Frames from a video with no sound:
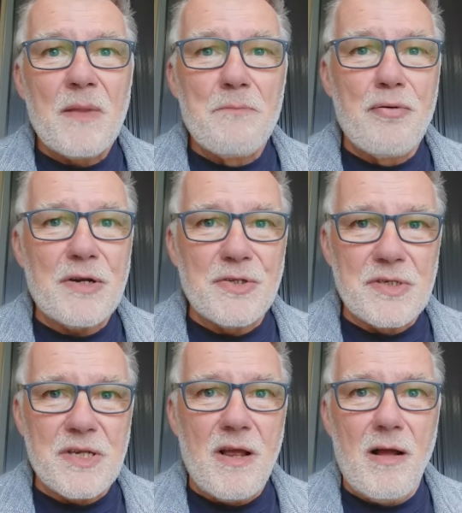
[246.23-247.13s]

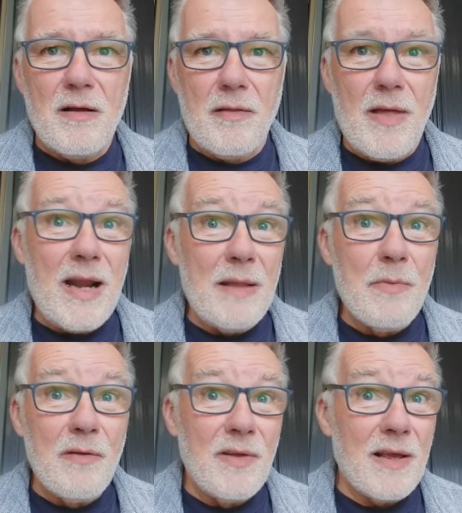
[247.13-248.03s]
precious cargo that any
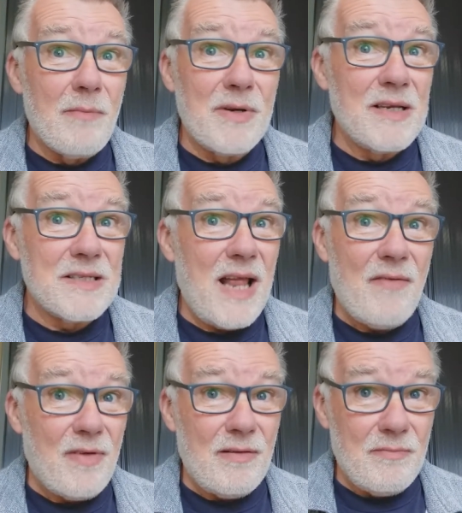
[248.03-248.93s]
moving company has
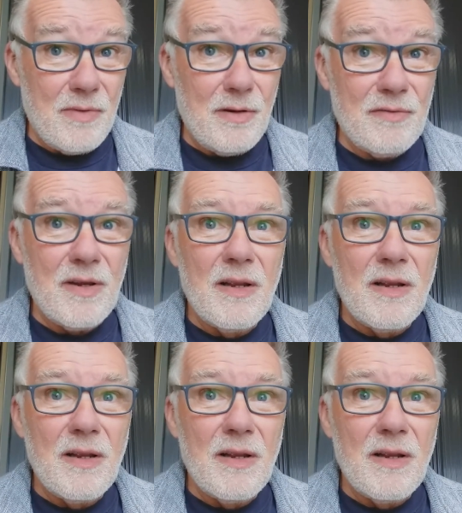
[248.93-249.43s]
ever moved,